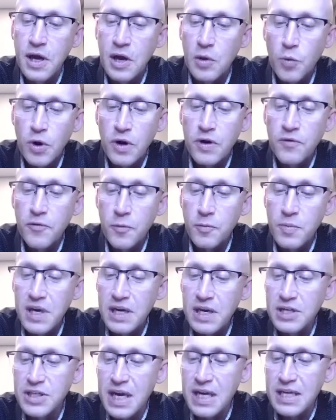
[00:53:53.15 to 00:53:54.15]
Working from
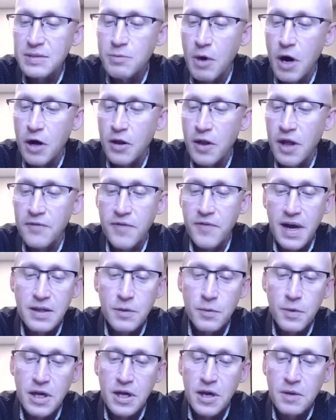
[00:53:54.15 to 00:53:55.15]
Piaget's model, I find that
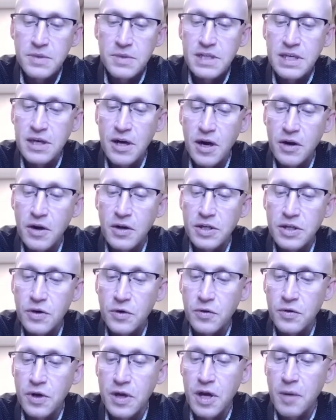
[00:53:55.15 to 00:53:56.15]
when it comes to younger
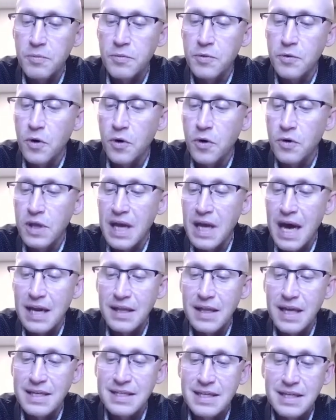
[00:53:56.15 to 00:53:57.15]
children up through early
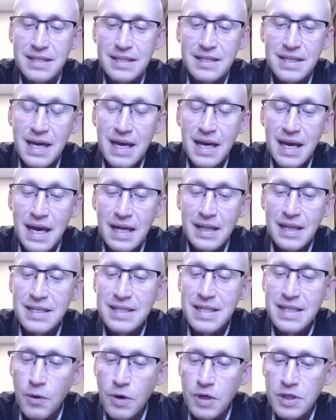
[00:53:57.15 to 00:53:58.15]
adolescence, unless
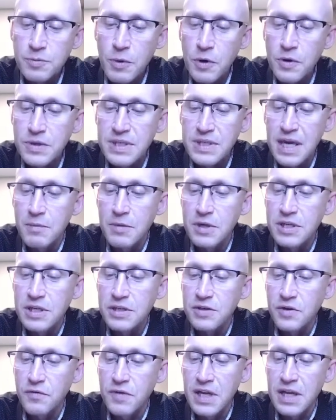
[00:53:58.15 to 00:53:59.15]
they were exposed to
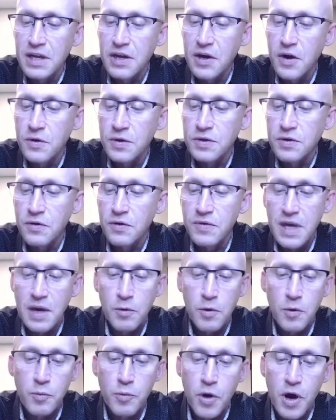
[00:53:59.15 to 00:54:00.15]
images or videos, or if they
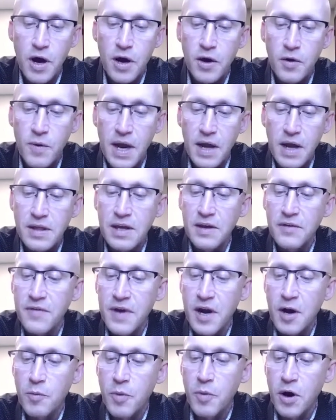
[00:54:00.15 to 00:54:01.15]
were brought around the
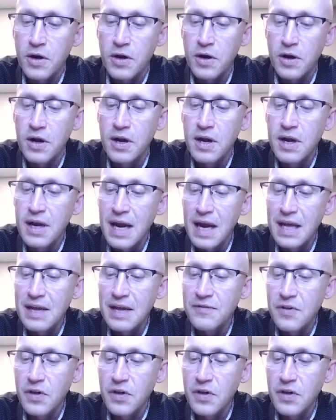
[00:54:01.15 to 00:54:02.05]
affair partner and they feel